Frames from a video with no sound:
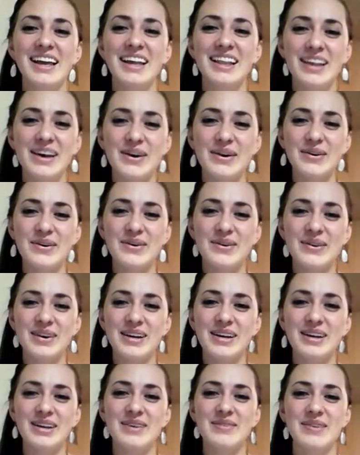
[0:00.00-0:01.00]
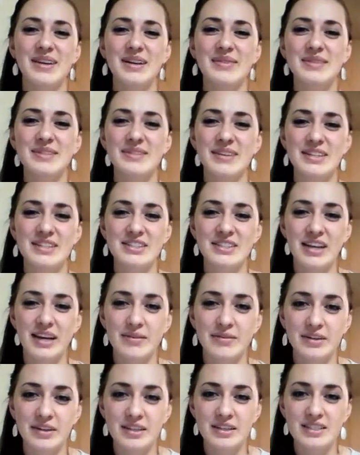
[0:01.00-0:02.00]
Hello, my name is Rachel
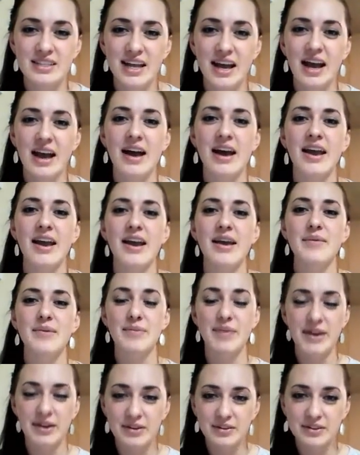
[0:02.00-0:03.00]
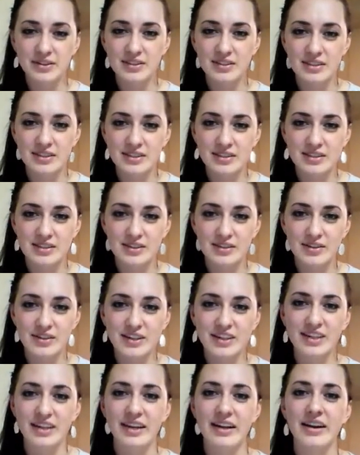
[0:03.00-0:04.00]
Edwards. I am a medical assisting
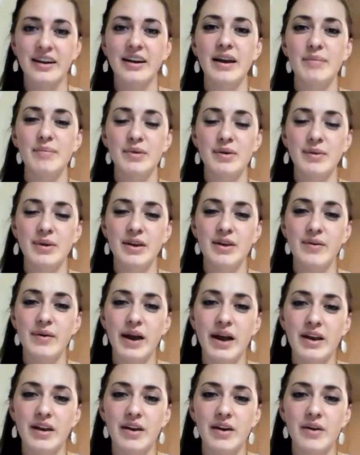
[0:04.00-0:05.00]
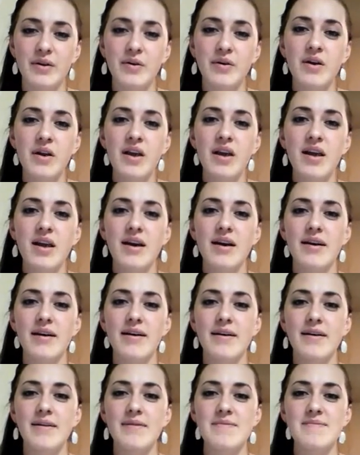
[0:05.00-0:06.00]
student here at BYU, Idaho,
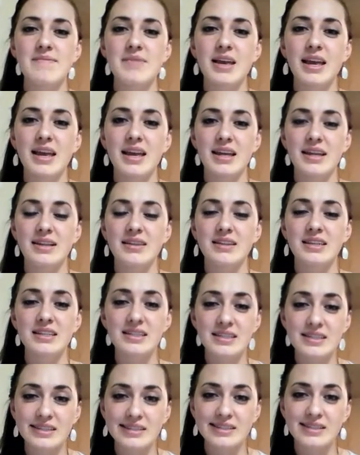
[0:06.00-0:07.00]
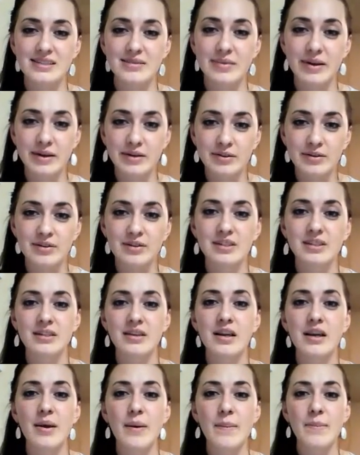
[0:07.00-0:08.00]
and this is the
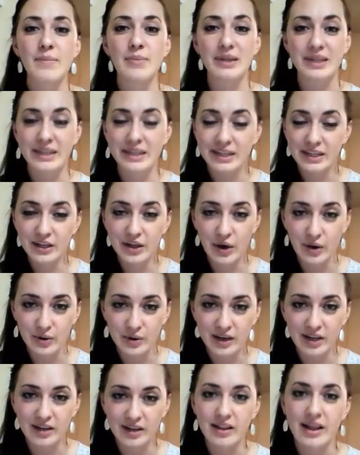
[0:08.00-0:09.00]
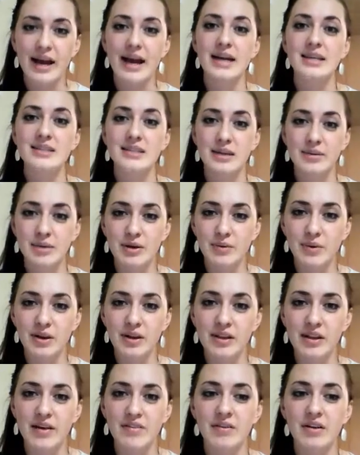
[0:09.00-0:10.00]
medical billing and coding class, MA
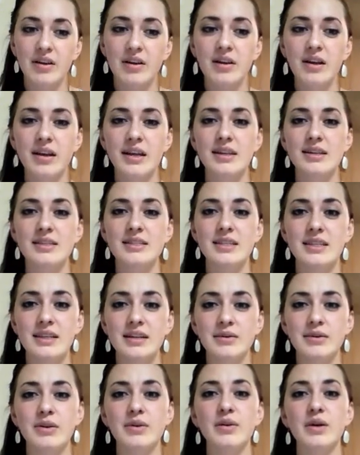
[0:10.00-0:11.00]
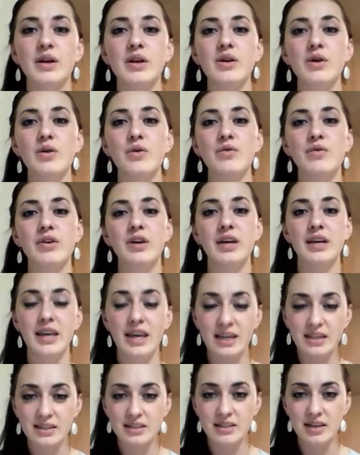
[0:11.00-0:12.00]
111, and today we're going over a
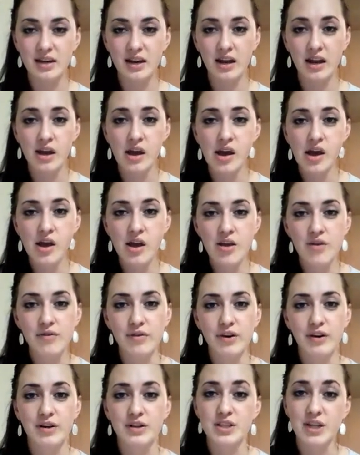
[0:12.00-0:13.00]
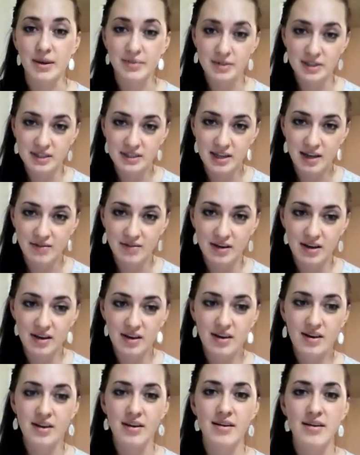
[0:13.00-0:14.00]
case study for Chapter
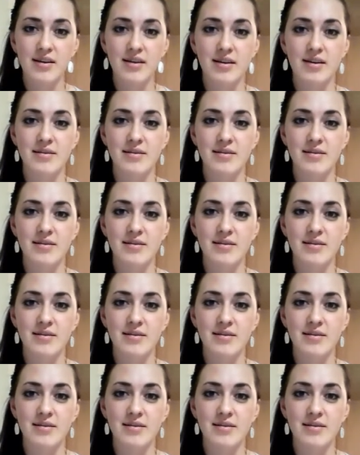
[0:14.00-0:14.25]
7,